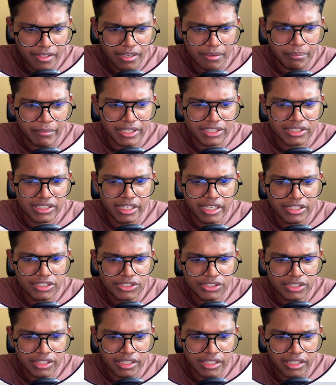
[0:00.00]

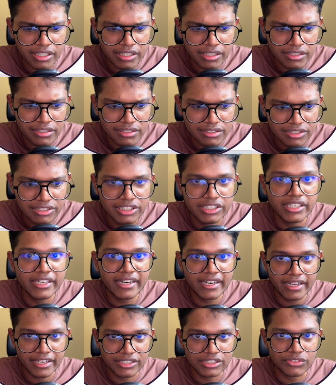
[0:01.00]
message in a
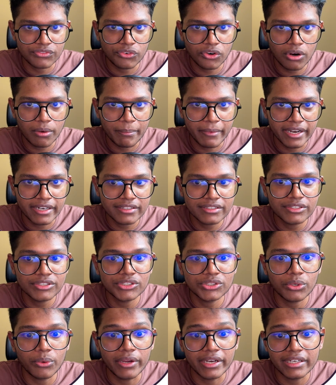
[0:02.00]
serialized format.
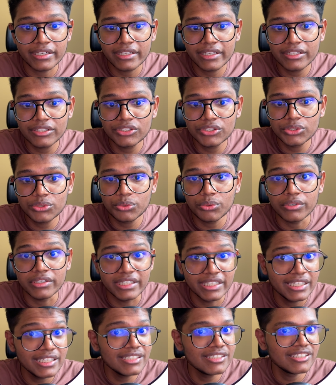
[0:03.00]
So it needs to
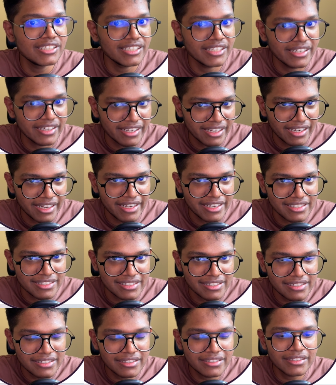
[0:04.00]
deserialize
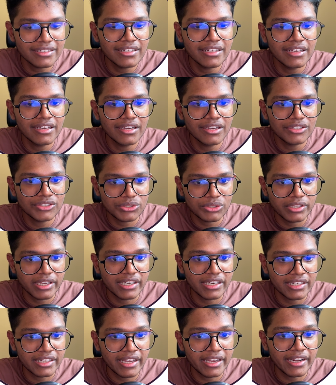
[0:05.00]
it so that
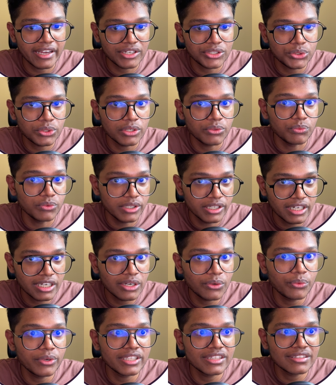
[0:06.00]
it can actually work
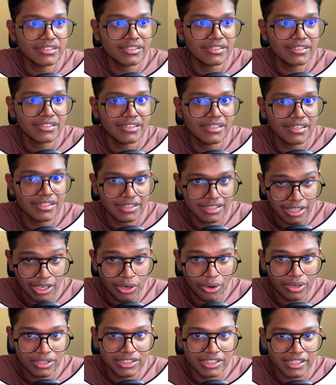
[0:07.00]
with the
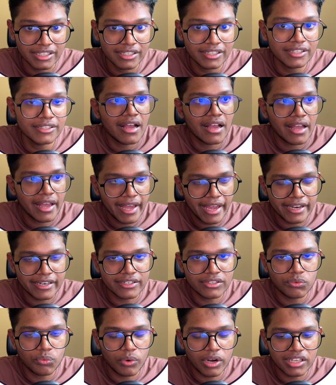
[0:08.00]
logic.
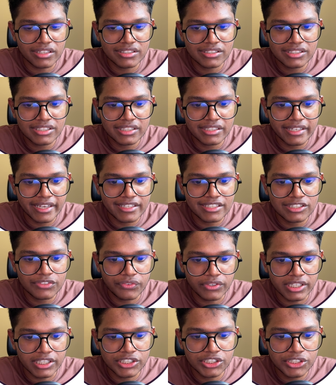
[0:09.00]
And once it has
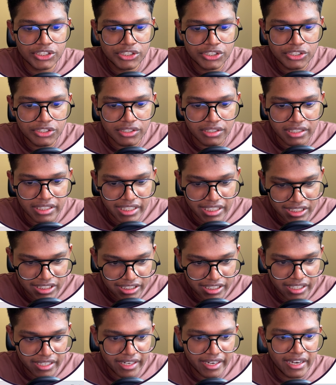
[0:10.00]
finished
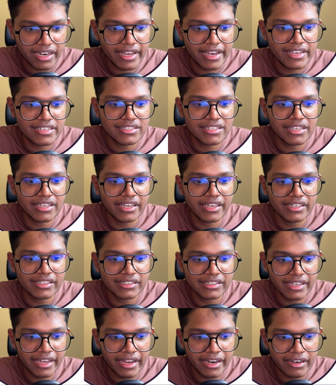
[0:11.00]
deserializing
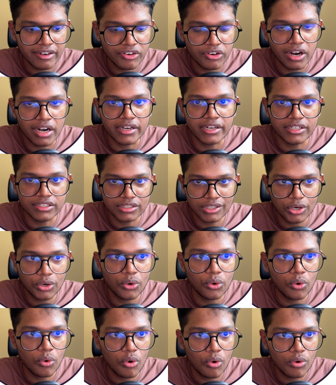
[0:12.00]
it and running the
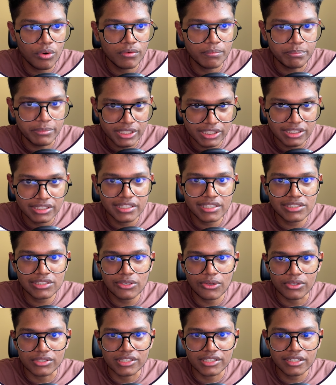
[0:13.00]
core business
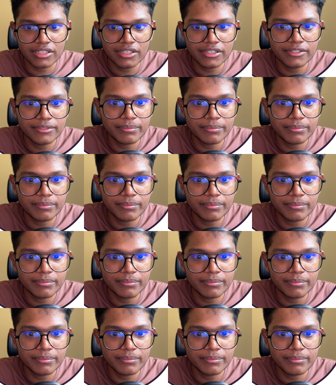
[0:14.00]
logic,